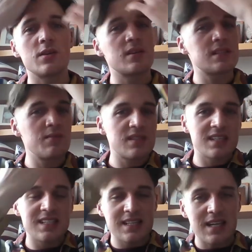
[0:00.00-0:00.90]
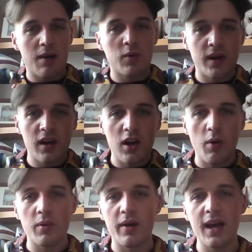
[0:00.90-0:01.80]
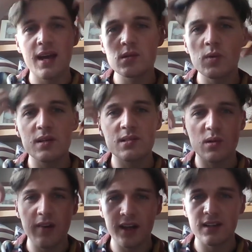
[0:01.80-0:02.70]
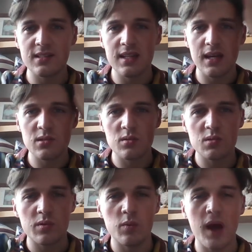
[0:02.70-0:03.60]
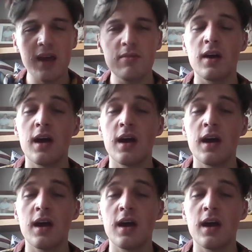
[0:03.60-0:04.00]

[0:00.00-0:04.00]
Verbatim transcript: it seems to sit up quite a lot, but my hair's always sort of had this natural sort of wave.